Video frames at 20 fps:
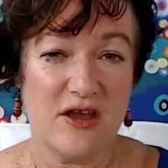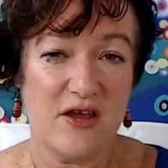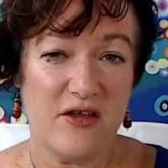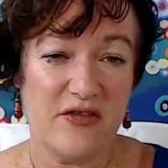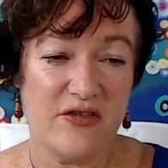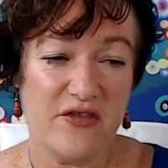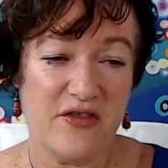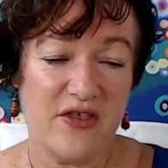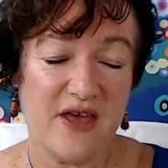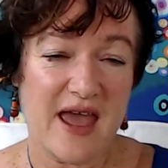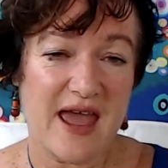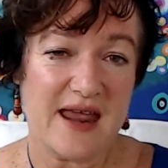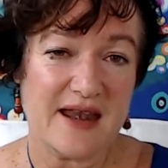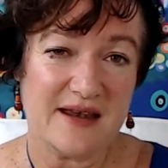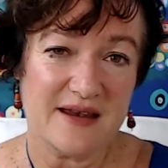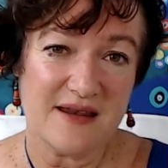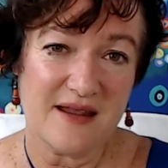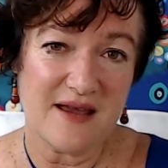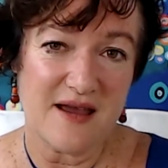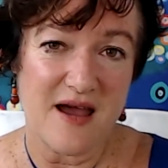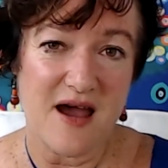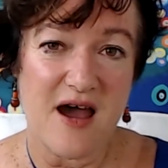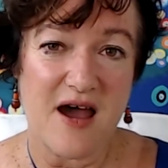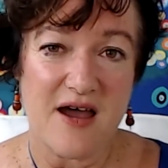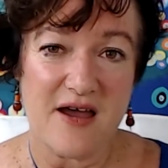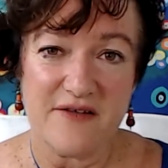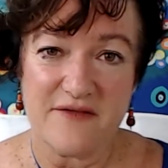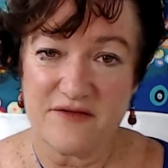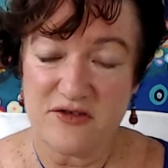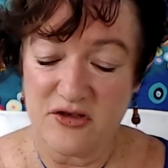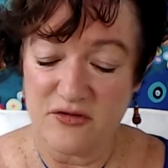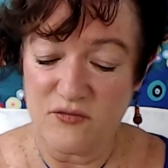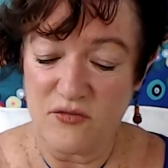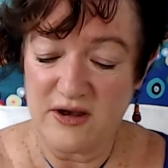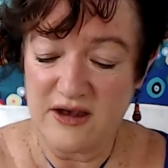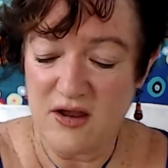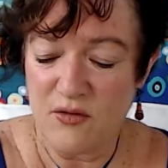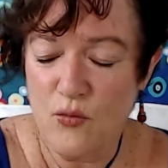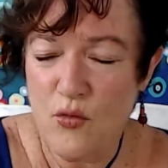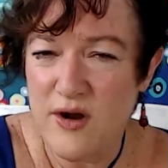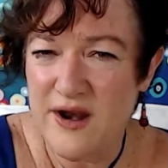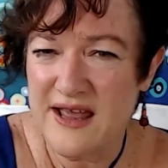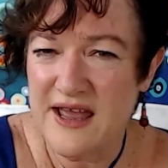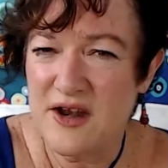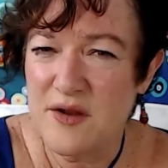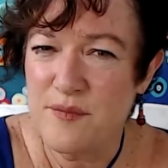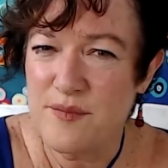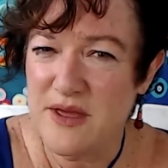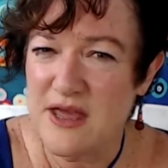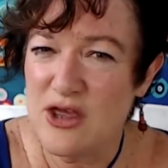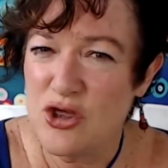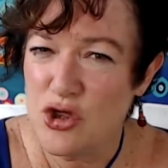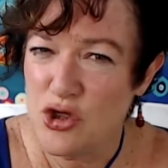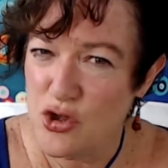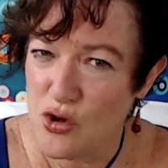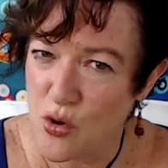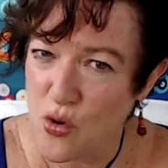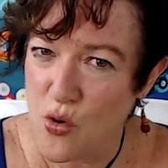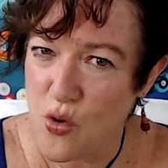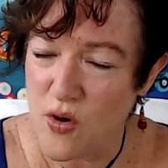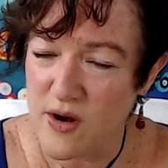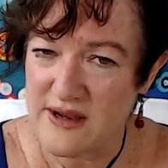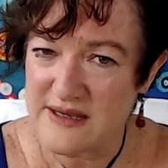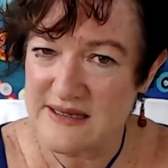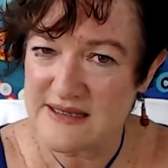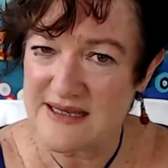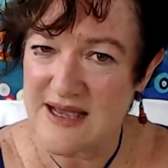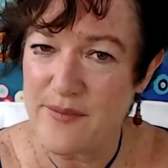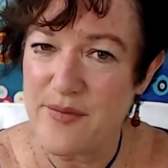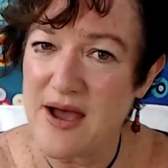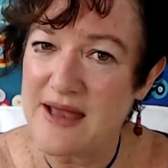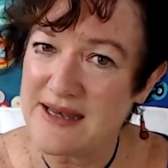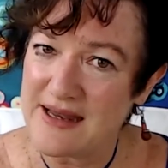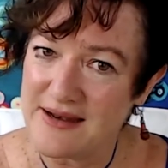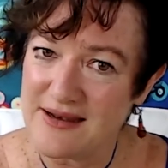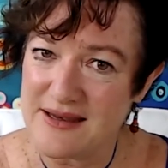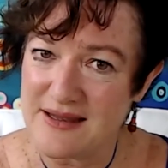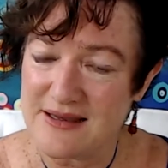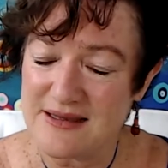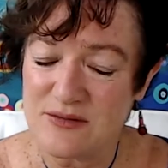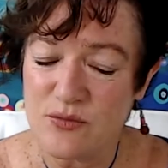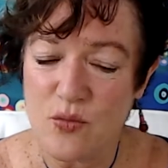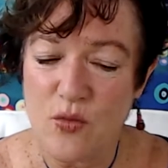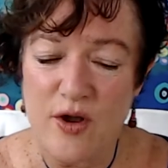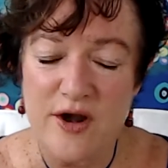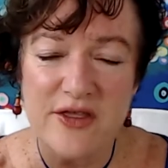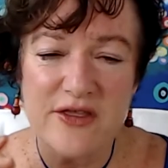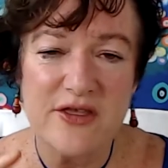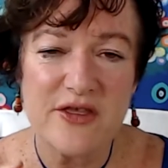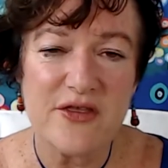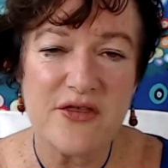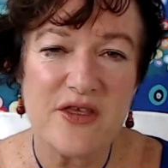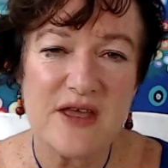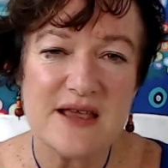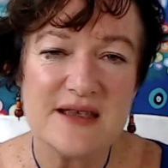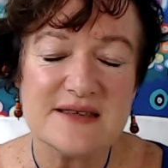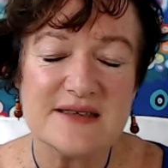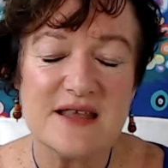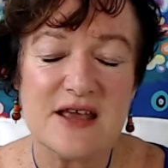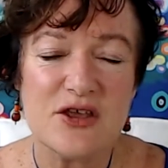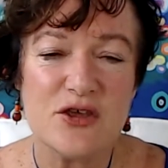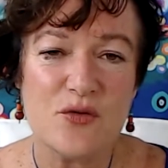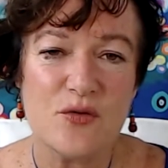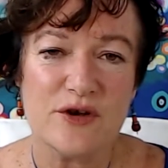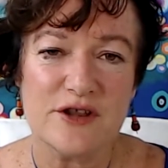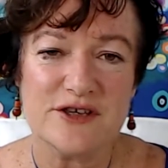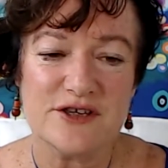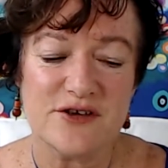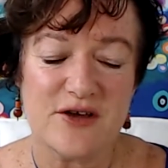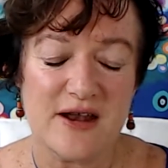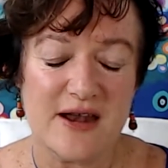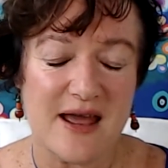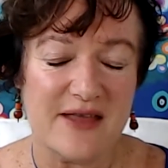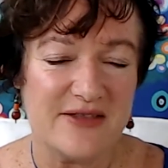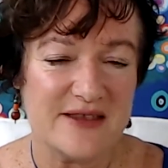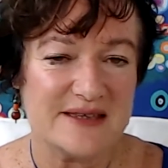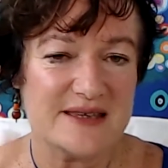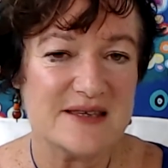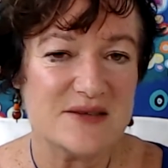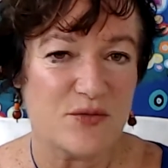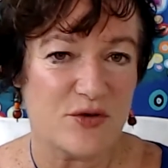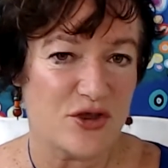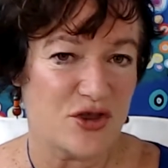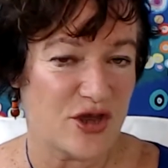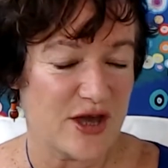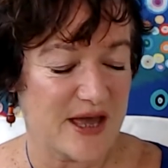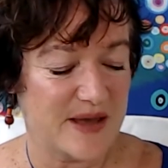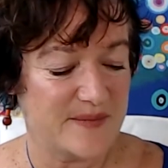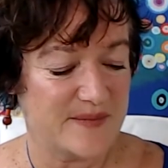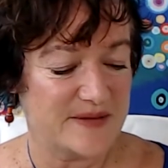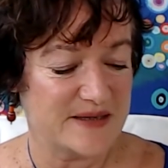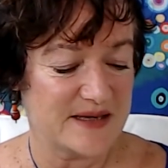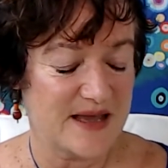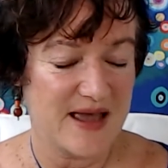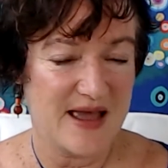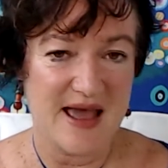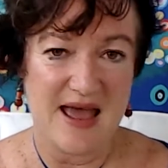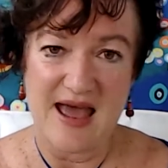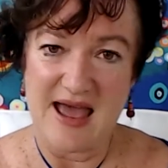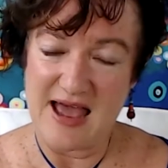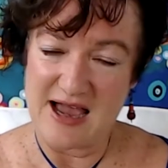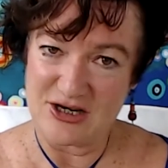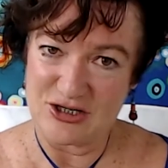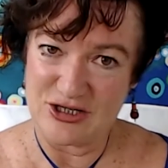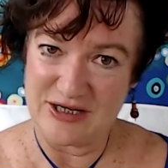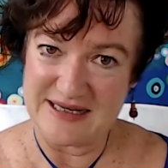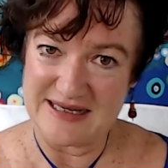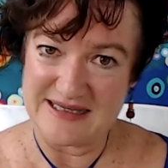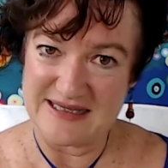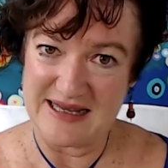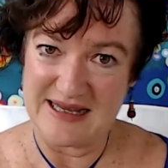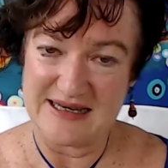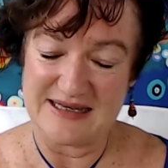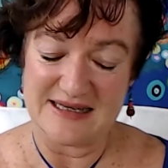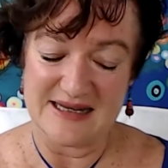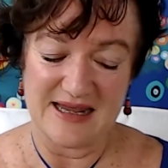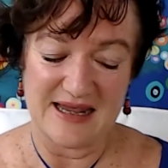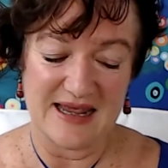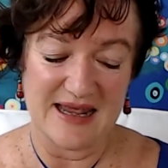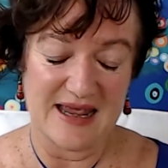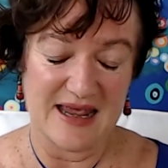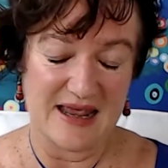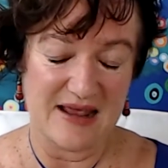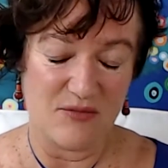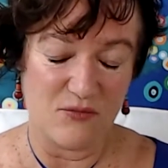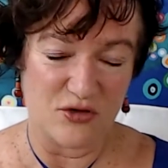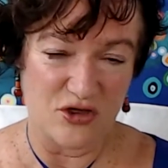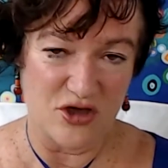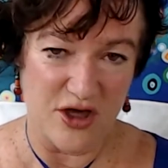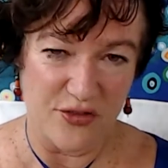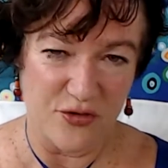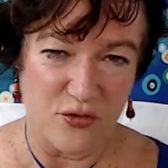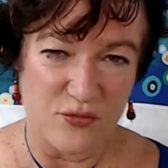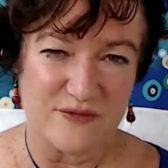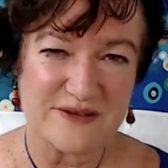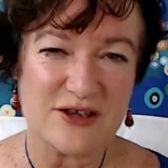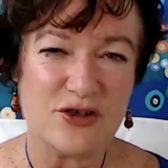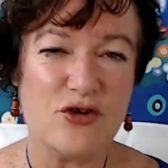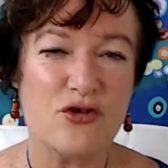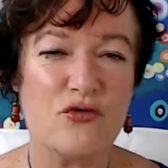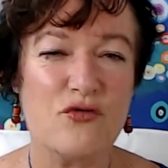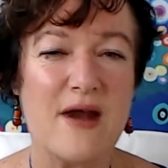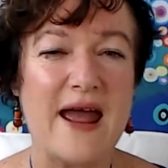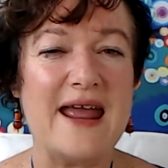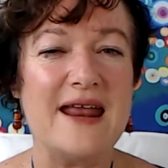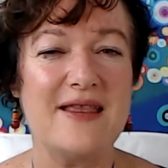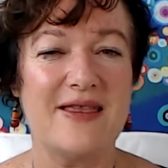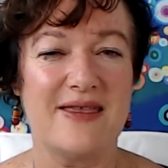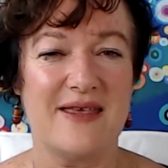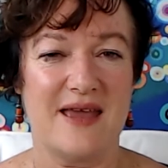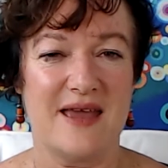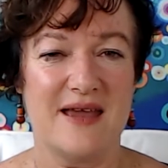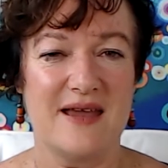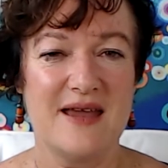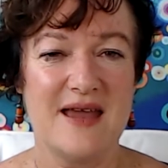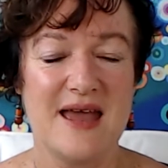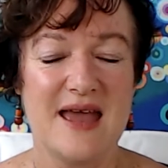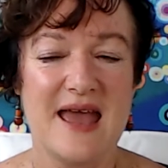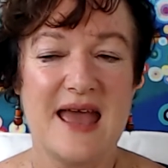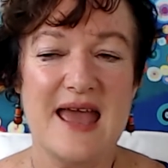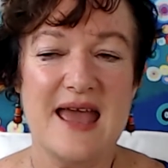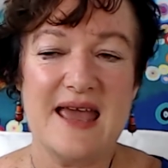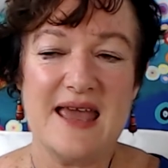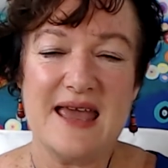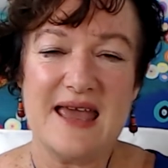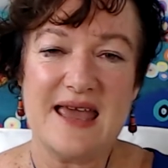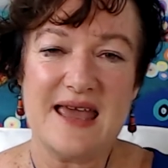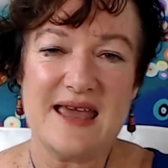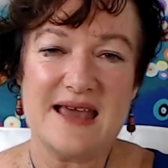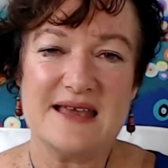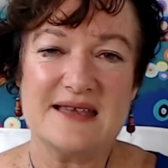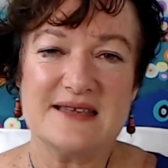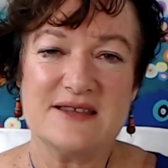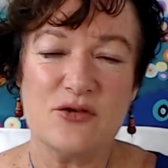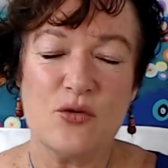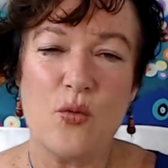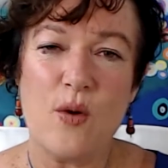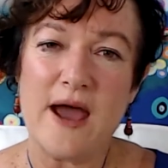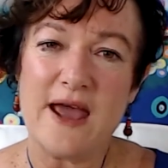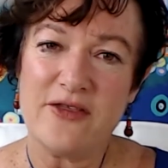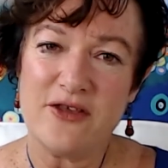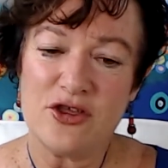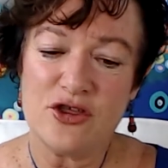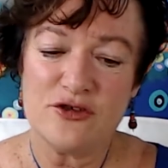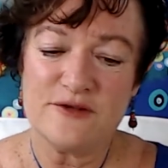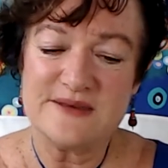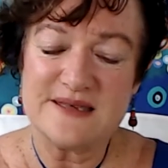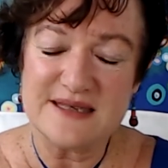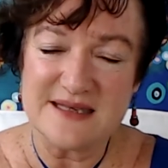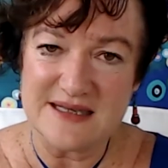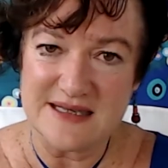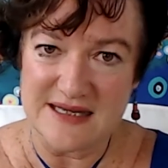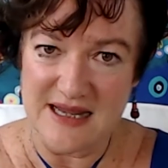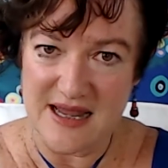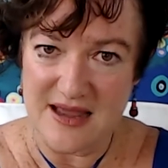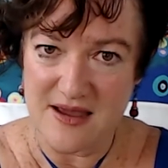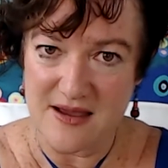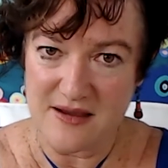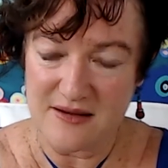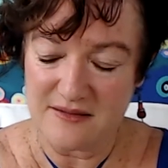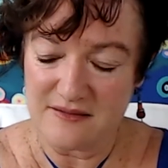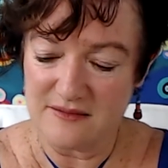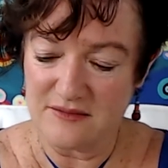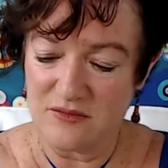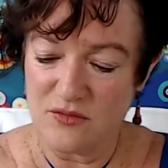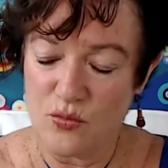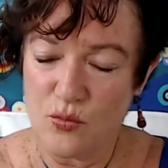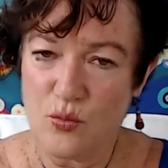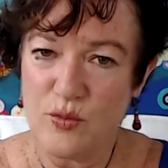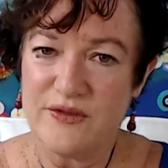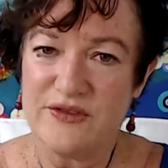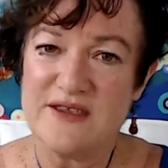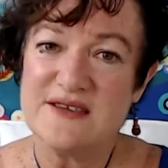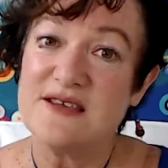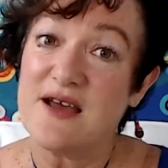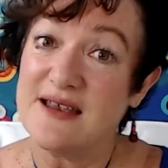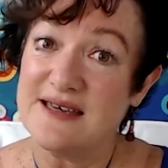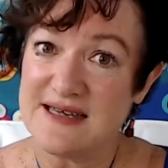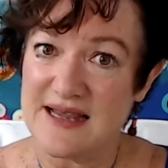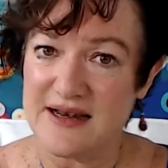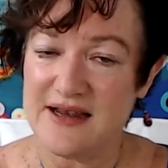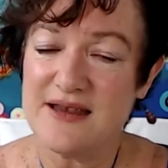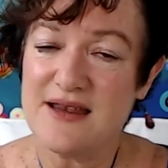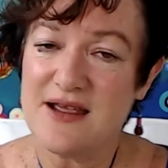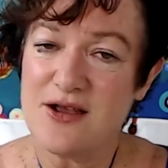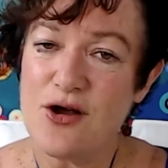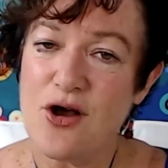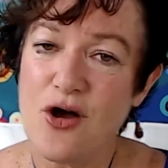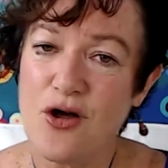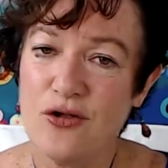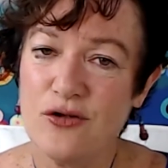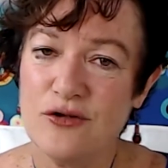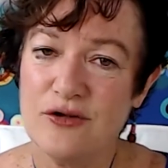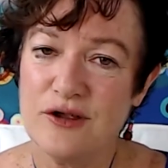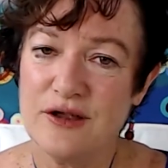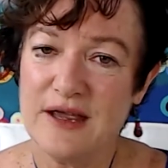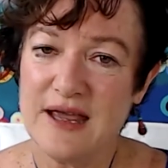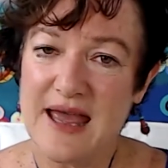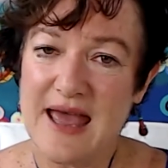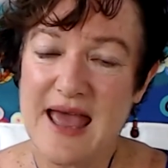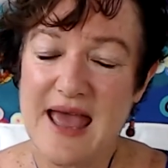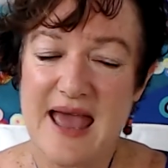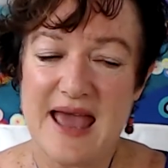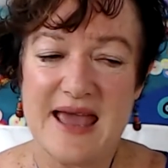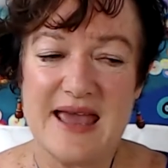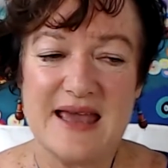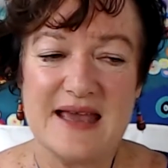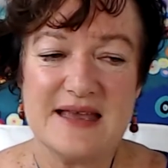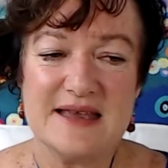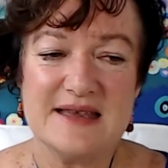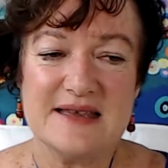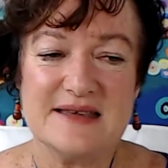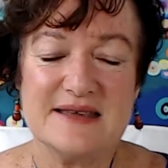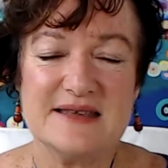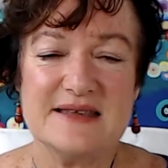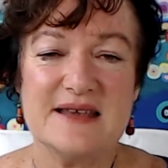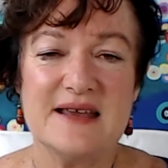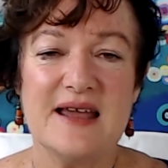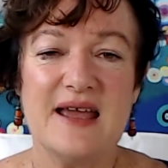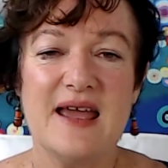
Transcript: then what are going to be your sub-identities? What are the things that you want to do? And now this is what James actually said, which I thought was a great thing, is the way that you stick with this identity goal is